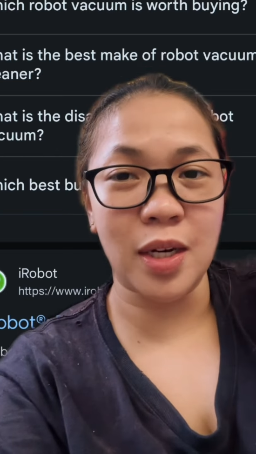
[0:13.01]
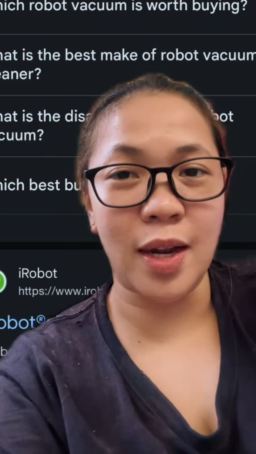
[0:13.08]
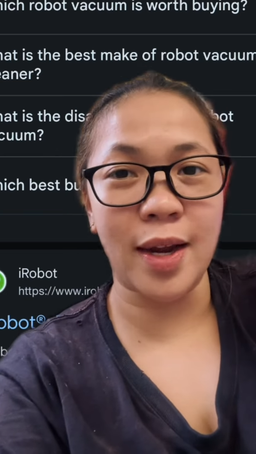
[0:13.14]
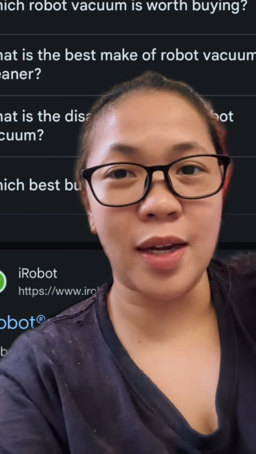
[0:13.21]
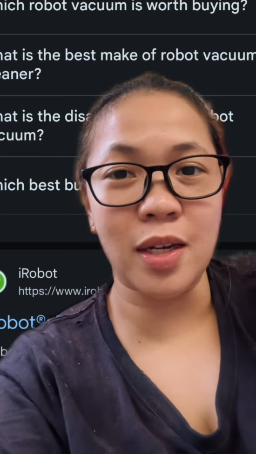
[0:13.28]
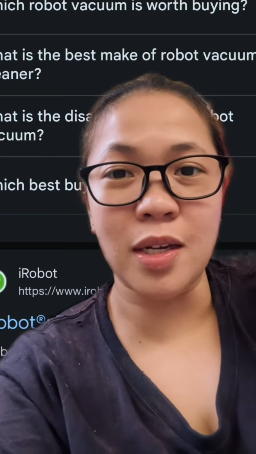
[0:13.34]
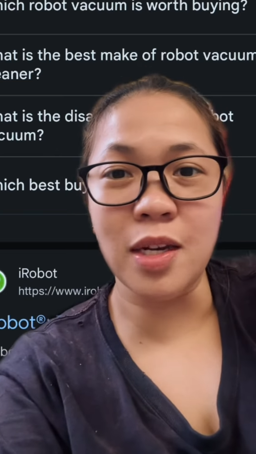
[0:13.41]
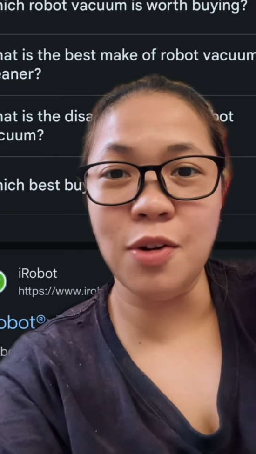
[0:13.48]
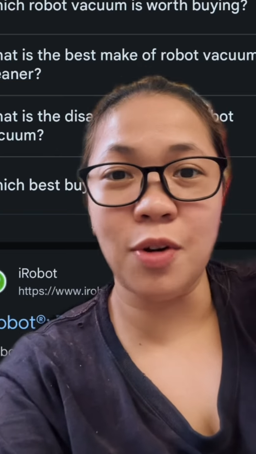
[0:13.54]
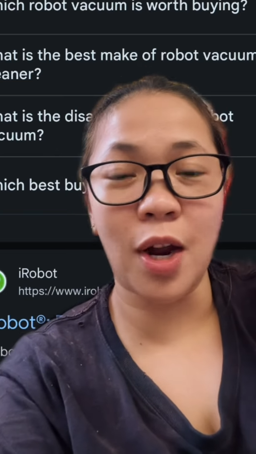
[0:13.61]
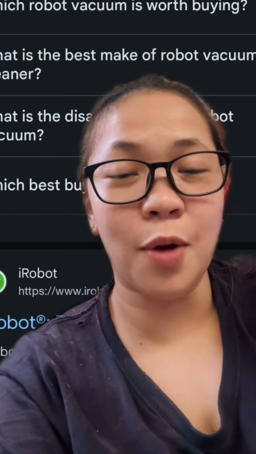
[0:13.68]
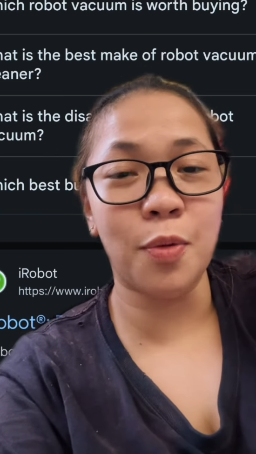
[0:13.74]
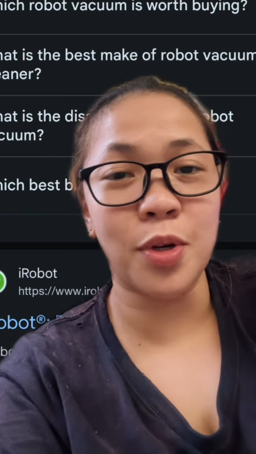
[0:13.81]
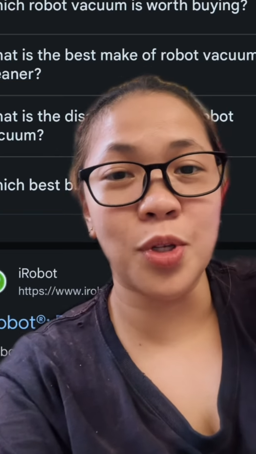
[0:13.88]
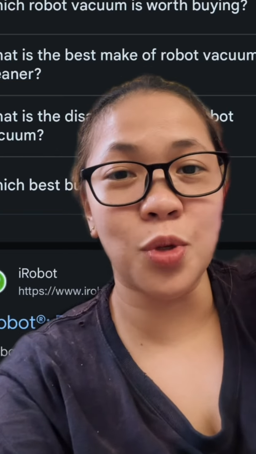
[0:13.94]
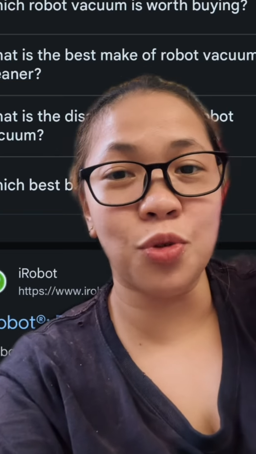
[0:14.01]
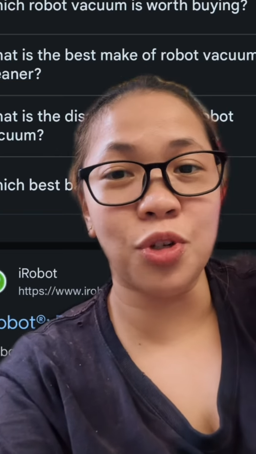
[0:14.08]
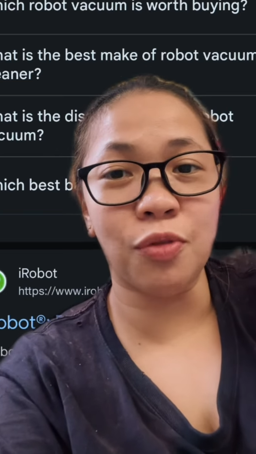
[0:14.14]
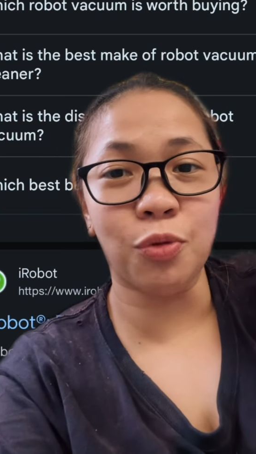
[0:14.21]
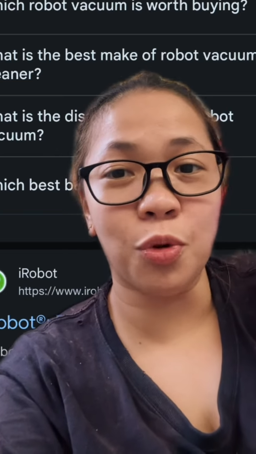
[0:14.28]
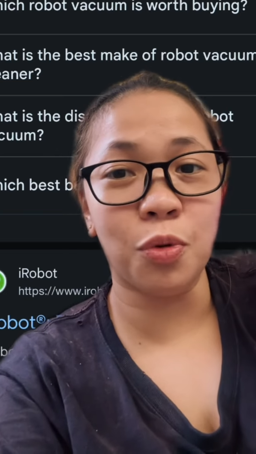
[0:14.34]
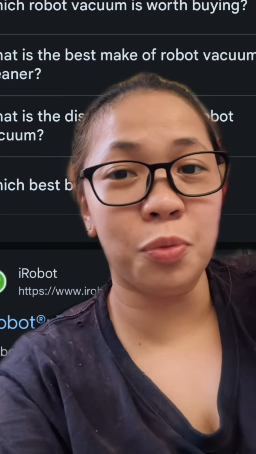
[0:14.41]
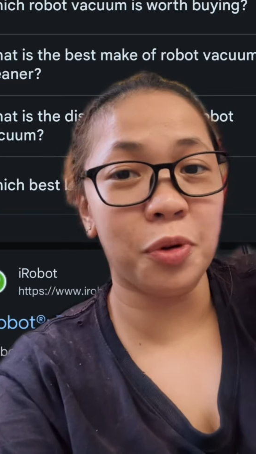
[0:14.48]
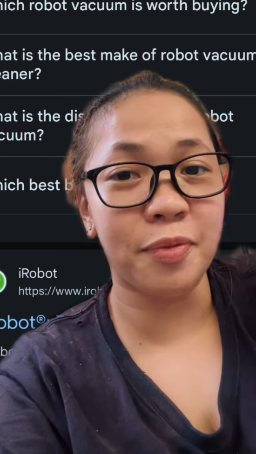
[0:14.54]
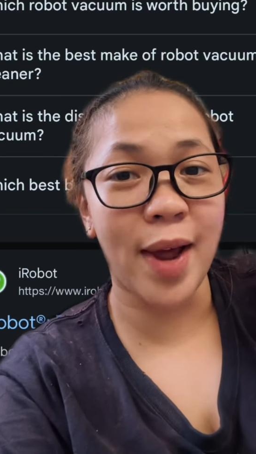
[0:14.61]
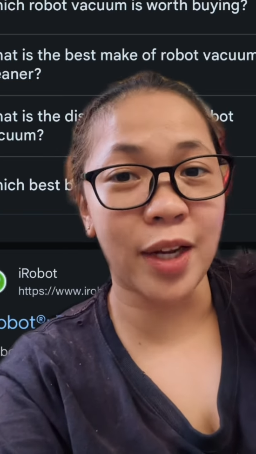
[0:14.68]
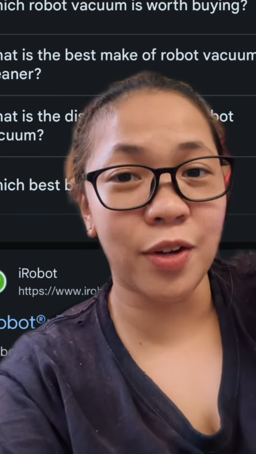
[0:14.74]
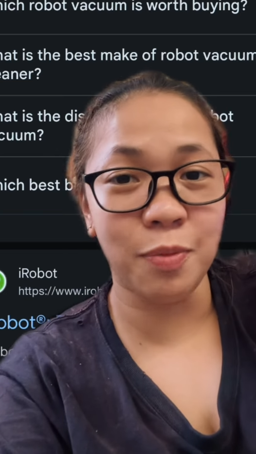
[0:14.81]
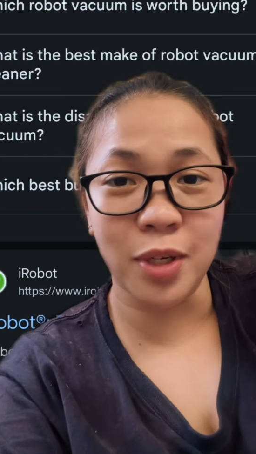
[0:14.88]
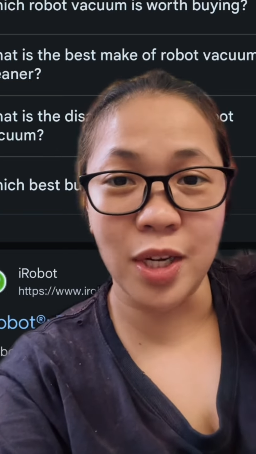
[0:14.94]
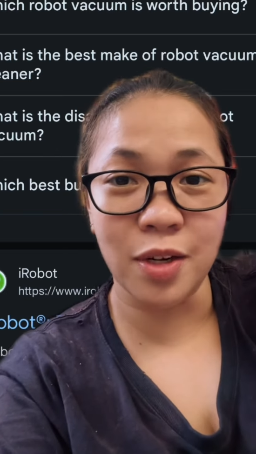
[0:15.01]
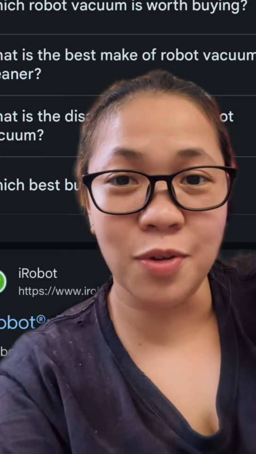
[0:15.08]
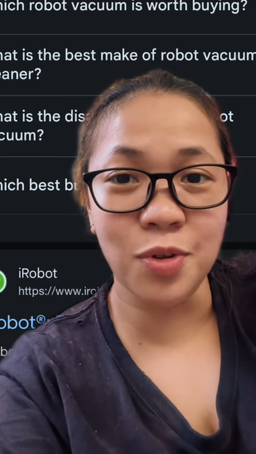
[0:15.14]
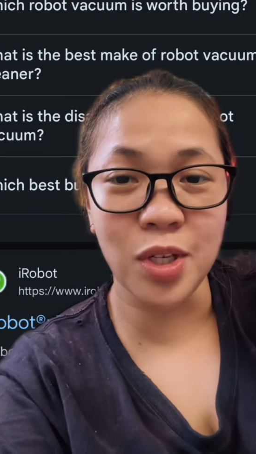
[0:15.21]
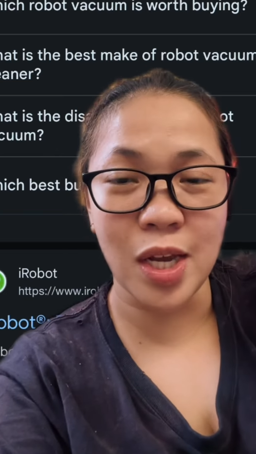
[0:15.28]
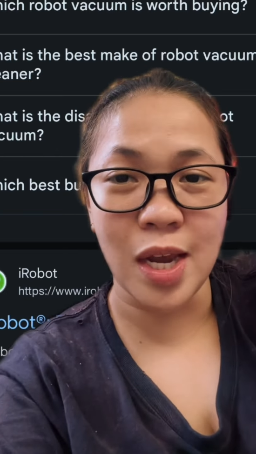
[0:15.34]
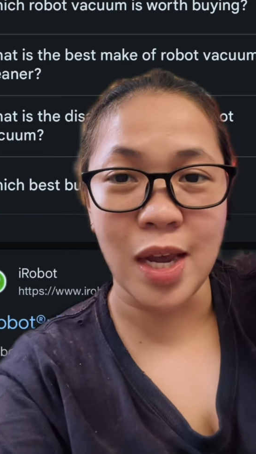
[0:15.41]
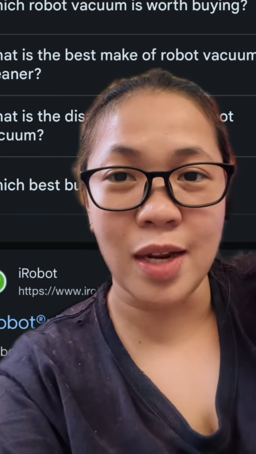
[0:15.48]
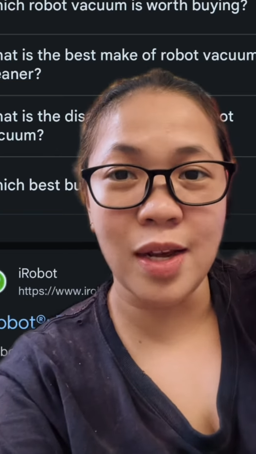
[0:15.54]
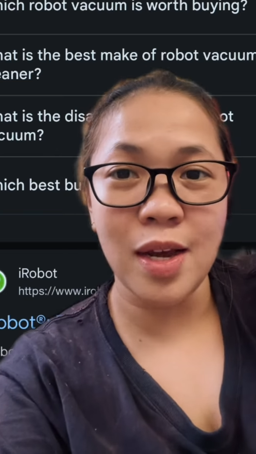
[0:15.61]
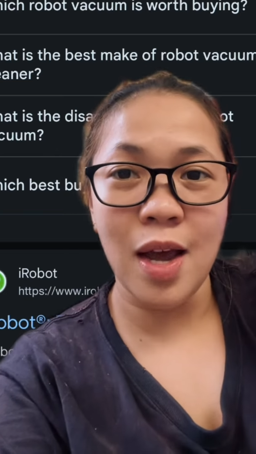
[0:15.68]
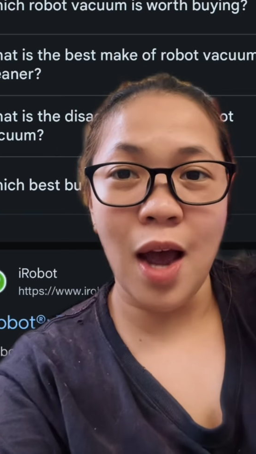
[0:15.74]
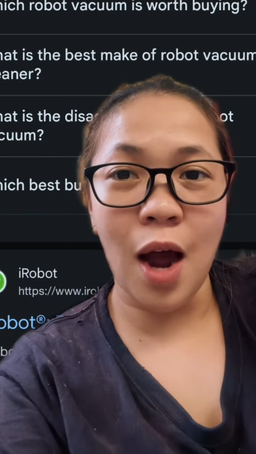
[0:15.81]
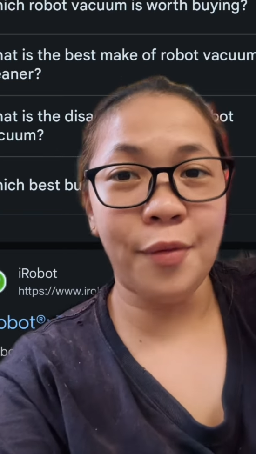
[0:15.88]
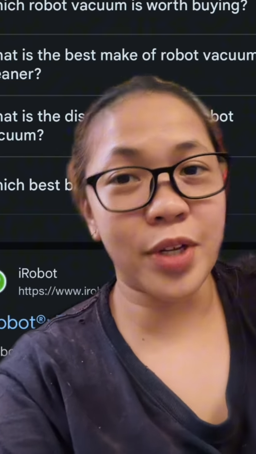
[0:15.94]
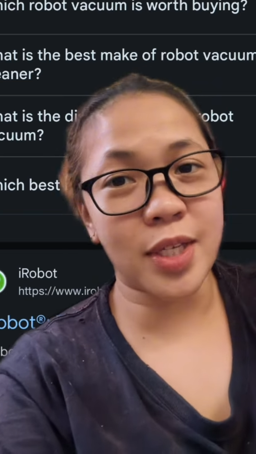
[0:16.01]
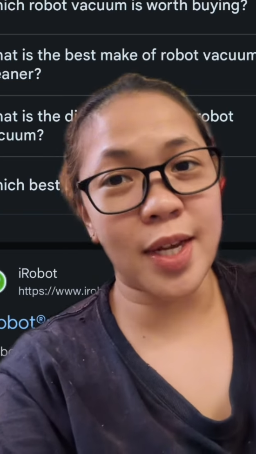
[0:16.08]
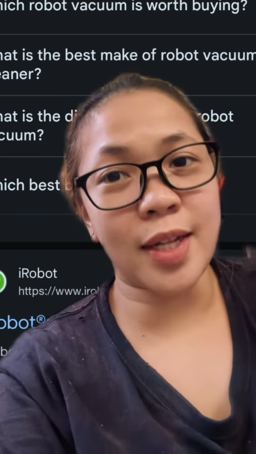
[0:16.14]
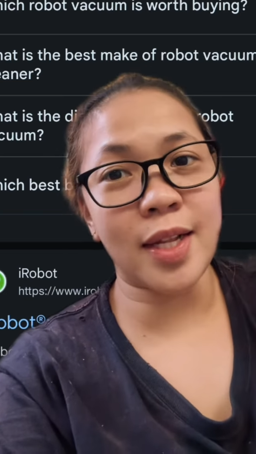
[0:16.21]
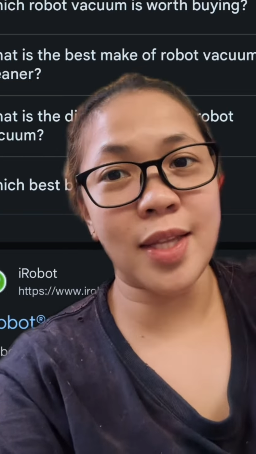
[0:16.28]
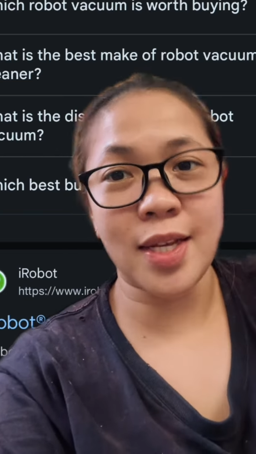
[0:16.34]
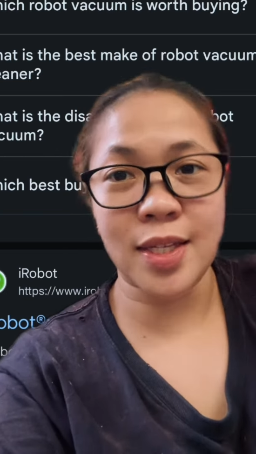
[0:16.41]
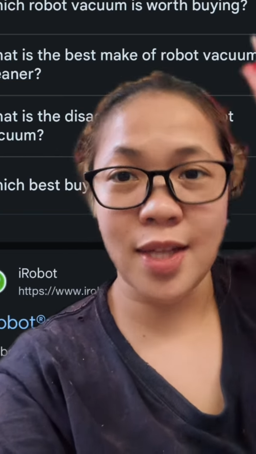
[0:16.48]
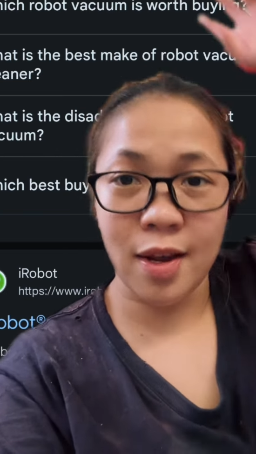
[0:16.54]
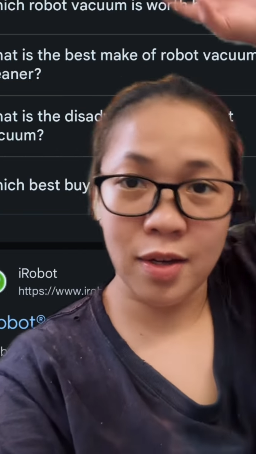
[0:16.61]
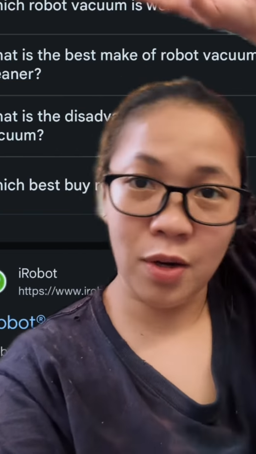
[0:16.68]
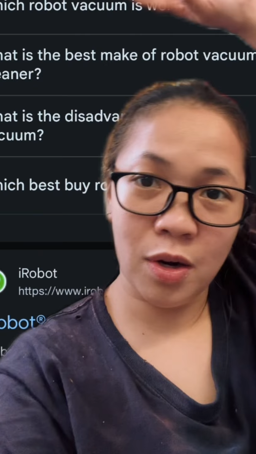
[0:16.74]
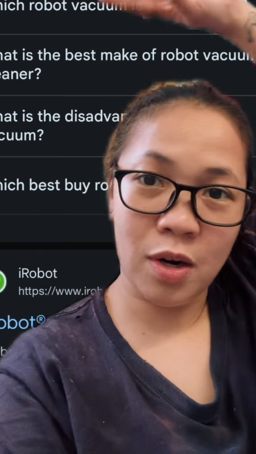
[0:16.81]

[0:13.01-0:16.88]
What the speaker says: Like here, I was searching for robot vacuum cleaners and I was getting things like